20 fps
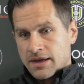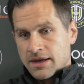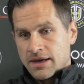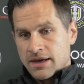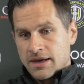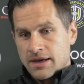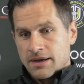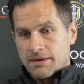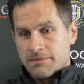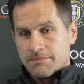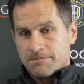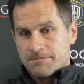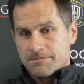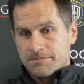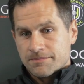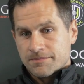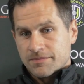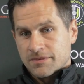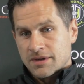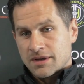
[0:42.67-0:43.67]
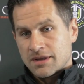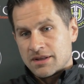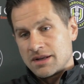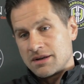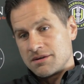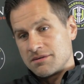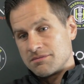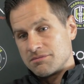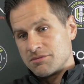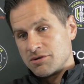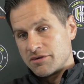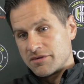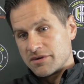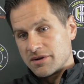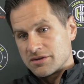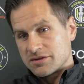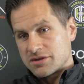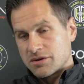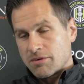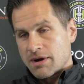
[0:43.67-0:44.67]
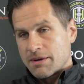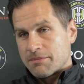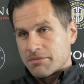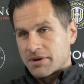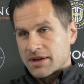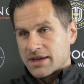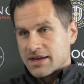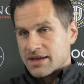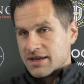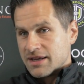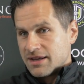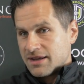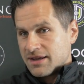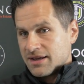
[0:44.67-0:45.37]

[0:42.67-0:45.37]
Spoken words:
And then moving on to Wembley,